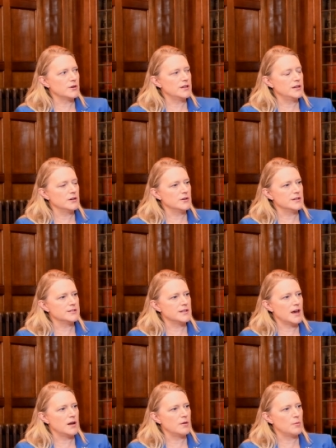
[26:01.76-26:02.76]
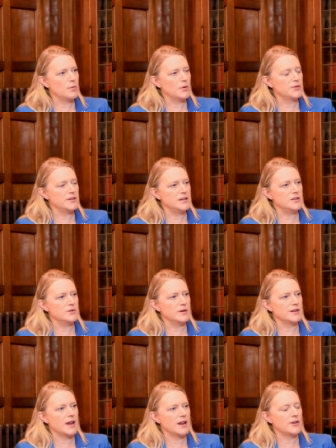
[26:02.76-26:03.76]
here is that both the EU
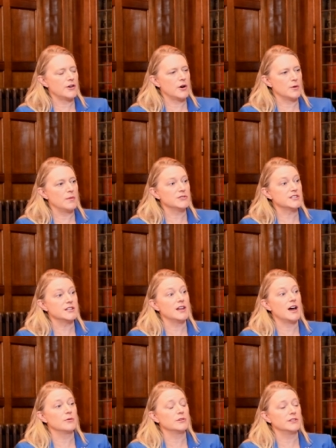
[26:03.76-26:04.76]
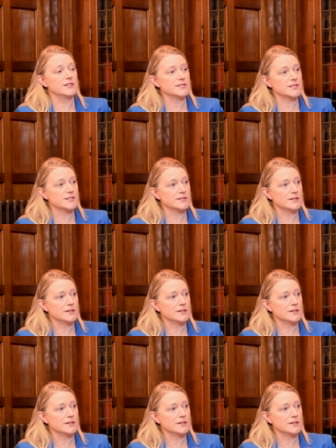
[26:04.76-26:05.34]
and Canada are multilateralists,